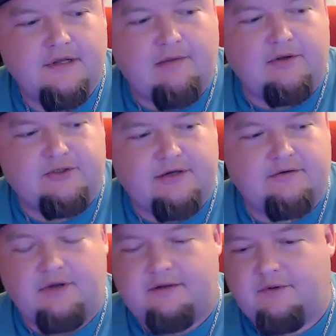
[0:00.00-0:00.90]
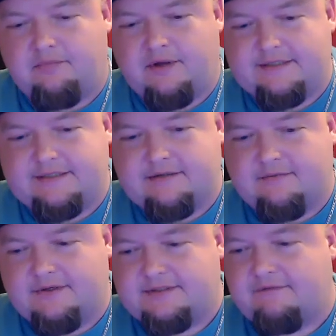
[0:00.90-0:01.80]
I've been trying to like replace it
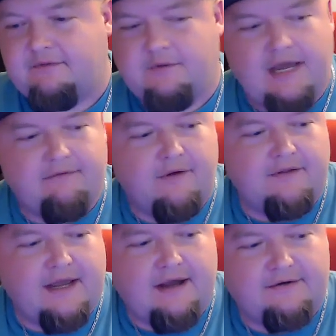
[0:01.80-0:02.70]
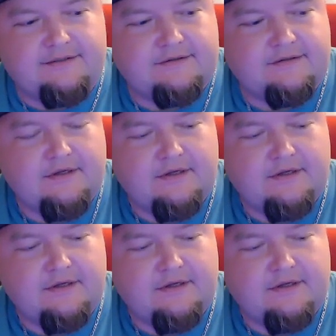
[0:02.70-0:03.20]
with stuff that we have around the house.